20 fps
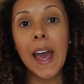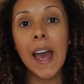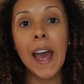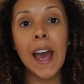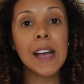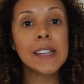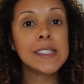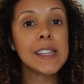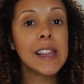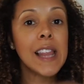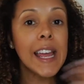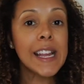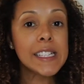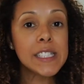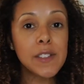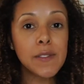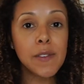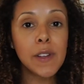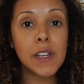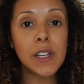has liked
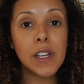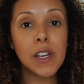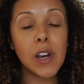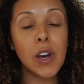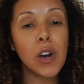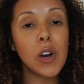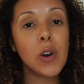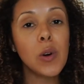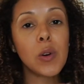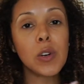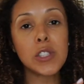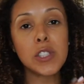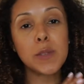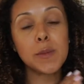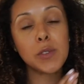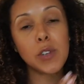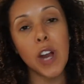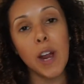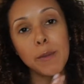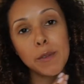a video or
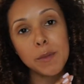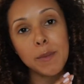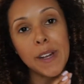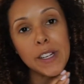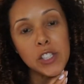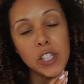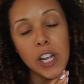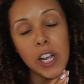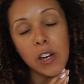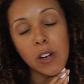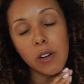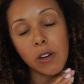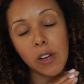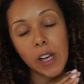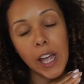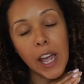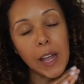subscribed to my channel.